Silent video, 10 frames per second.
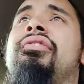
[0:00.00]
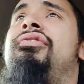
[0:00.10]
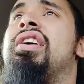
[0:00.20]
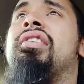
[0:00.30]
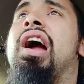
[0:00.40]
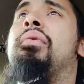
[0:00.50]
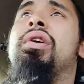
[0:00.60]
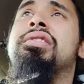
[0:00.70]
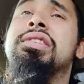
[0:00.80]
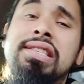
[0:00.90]
to figure out
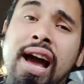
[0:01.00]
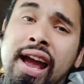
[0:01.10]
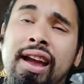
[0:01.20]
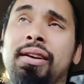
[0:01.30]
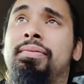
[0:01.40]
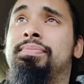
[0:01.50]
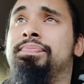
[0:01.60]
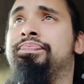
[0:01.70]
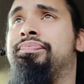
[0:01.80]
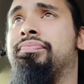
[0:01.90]
what to say.
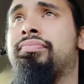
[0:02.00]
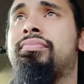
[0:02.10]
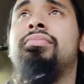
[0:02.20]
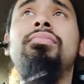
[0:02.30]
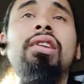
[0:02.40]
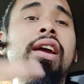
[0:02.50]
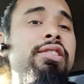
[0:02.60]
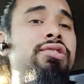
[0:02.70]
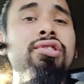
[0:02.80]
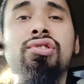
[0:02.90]

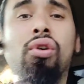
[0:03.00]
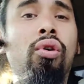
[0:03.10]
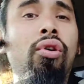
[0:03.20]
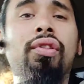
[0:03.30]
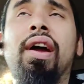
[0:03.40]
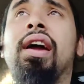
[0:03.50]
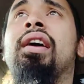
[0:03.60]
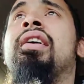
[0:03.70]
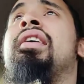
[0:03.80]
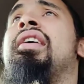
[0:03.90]
It's just all there.
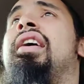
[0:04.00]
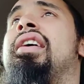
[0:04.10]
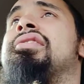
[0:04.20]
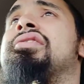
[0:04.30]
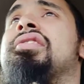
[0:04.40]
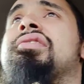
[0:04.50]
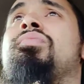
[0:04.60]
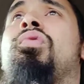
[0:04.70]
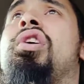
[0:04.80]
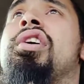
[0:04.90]
It's
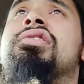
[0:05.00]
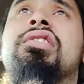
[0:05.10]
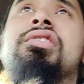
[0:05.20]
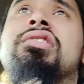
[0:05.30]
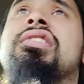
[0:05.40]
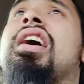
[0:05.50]
just, words are just